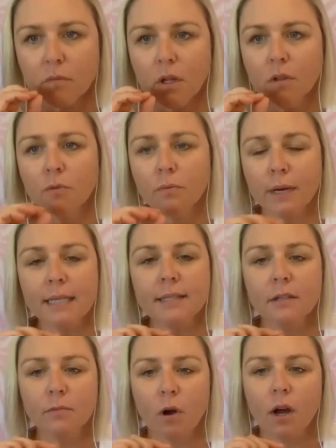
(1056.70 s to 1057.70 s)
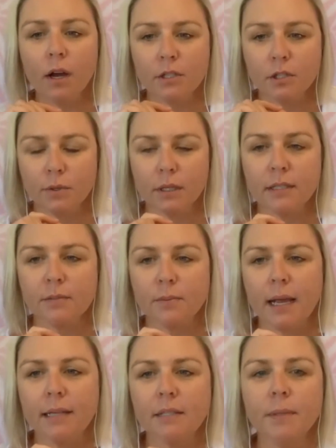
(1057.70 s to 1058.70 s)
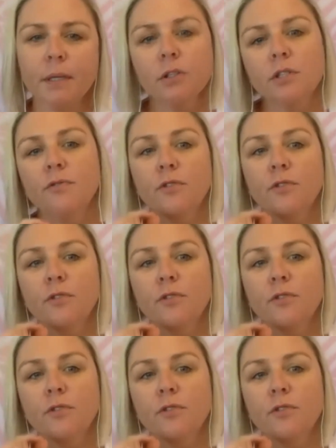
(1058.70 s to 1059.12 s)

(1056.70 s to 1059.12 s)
the reason why I do it this way is because